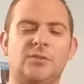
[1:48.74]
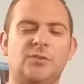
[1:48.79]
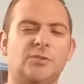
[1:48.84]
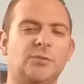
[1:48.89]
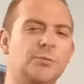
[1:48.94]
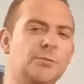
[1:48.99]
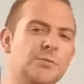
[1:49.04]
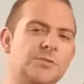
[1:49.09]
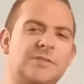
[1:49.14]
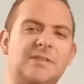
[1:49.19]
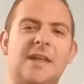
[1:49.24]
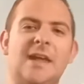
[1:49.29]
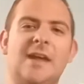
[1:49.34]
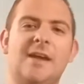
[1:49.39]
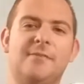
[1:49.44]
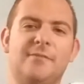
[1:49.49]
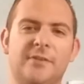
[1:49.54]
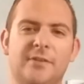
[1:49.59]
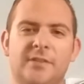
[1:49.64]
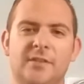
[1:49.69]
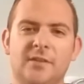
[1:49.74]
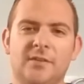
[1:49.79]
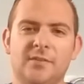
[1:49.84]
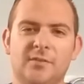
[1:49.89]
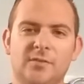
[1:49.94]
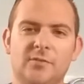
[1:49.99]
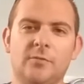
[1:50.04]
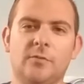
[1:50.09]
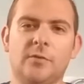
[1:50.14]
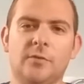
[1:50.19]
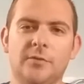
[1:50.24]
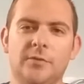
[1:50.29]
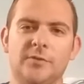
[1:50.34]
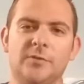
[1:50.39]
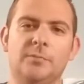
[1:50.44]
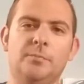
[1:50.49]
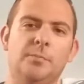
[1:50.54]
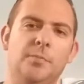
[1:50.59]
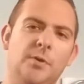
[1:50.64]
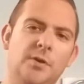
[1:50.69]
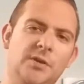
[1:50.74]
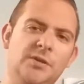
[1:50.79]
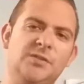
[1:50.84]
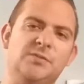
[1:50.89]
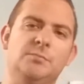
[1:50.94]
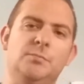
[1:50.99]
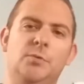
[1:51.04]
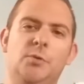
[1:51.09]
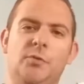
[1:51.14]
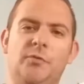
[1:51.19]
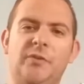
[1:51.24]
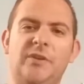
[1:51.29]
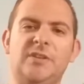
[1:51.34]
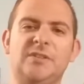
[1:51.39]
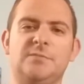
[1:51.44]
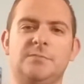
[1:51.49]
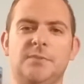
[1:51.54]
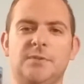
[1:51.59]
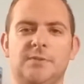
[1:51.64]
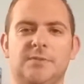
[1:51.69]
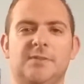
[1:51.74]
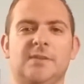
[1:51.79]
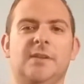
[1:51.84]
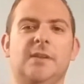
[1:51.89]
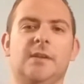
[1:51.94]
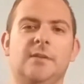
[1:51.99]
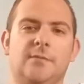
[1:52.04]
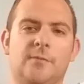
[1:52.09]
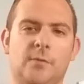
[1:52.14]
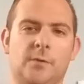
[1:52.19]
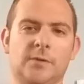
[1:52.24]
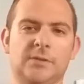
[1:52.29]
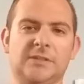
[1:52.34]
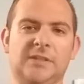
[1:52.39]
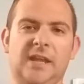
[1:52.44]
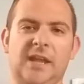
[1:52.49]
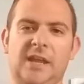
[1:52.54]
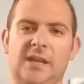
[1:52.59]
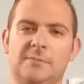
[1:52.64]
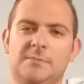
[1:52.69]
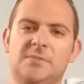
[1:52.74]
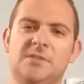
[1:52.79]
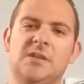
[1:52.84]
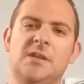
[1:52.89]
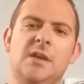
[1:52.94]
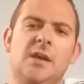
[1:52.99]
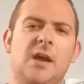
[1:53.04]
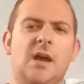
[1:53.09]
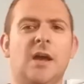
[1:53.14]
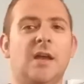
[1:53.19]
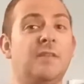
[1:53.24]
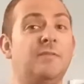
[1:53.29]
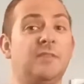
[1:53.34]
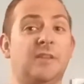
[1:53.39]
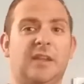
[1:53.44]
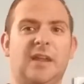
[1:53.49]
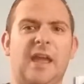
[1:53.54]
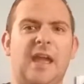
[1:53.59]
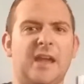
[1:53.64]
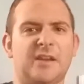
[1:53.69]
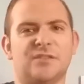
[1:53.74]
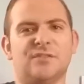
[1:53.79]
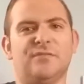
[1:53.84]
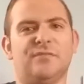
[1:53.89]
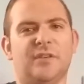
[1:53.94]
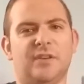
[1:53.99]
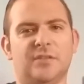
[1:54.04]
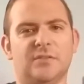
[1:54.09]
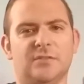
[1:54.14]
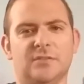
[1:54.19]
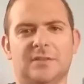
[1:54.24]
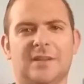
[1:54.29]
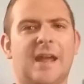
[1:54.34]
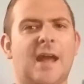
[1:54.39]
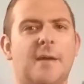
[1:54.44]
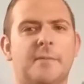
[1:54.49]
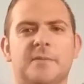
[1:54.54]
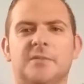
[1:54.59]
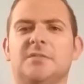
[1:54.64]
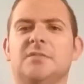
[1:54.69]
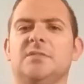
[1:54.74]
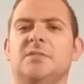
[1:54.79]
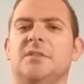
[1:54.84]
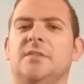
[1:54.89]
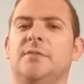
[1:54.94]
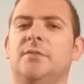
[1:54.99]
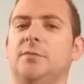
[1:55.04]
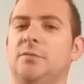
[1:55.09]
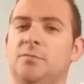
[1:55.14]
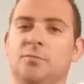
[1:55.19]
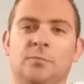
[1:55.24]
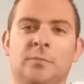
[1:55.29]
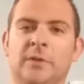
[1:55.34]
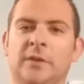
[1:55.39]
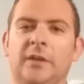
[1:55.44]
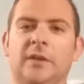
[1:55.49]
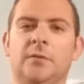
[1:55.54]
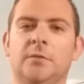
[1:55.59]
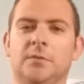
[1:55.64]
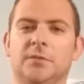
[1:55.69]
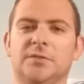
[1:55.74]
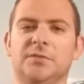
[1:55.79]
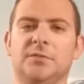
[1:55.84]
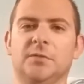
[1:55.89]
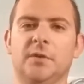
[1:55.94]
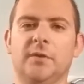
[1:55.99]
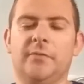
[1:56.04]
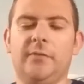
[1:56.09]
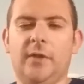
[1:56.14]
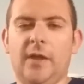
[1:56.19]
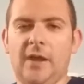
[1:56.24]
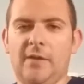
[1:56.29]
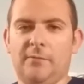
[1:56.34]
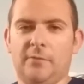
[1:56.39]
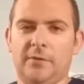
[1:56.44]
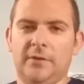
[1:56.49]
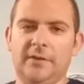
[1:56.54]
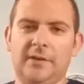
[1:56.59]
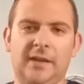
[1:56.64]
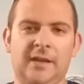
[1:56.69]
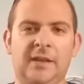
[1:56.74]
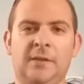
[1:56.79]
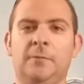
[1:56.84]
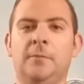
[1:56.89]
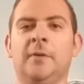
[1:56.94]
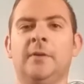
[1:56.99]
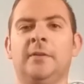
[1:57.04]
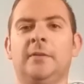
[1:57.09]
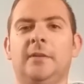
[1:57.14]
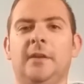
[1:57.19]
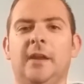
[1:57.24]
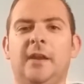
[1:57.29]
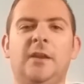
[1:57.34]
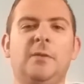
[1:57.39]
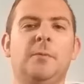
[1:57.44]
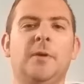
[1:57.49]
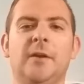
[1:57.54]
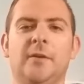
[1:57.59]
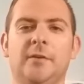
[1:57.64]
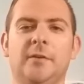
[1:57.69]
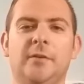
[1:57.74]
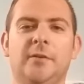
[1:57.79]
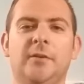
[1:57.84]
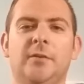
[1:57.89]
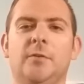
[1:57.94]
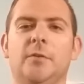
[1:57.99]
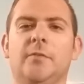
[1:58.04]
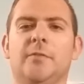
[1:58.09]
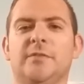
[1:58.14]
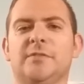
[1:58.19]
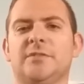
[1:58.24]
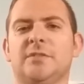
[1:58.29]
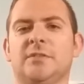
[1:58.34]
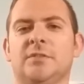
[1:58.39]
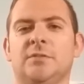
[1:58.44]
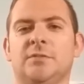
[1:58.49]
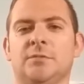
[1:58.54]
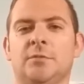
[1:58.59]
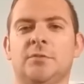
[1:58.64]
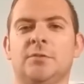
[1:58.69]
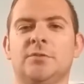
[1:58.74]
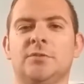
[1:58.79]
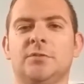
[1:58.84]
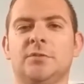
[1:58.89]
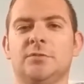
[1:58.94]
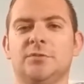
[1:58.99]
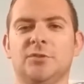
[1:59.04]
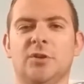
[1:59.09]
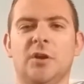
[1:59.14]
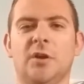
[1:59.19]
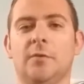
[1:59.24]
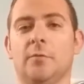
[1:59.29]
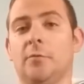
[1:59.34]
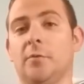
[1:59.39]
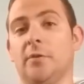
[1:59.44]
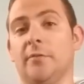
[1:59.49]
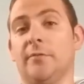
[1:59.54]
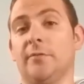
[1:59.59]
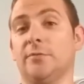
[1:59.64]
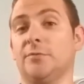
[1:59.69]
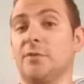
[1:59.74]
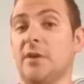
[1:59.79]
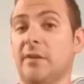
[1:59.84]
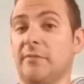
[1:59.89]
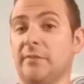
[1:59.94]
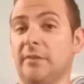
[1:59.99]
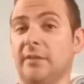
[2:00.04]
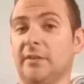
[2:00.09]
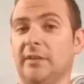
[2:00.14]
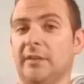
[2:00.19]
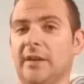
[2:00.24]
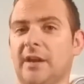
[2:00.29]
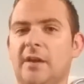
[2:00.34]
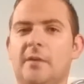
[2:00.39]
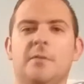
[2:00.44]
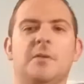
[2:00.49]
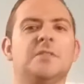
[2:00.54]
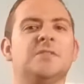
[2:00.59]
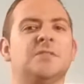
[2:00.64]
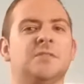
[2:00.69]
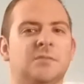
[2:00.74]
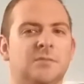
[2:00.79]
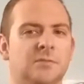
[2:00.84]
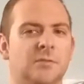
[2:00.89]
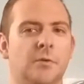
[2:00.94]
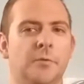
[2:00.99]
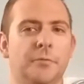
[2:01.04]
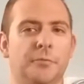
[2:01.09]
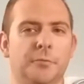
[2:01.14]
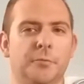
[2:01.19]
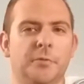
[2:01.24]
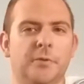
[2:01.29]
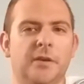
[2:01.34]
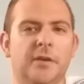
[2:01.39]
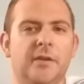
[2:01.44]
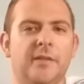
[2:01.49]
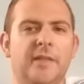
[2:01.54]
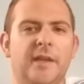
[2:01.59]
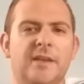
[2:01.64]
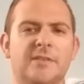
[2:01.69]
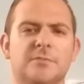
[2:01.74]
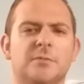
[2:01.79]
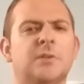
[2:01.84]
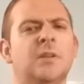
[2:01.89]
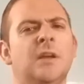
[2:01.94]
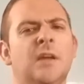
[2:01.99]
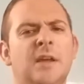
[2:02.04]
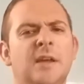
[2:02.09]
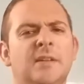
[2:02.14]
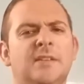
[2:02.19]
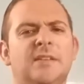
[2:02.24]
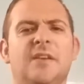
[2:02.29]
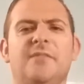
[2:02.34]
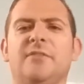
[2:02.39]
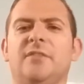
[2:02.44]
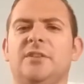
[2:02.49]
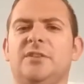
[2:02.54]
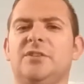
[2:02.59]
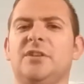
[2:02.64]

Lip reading: used everything store. There's books, movies, music, and of course games. Even like action figures and comics and stuff too. It's a really cool store. If you have one anywhere near you, or if it's a short jaunt, or if you're traveling like I was and go through an area that has one, definitely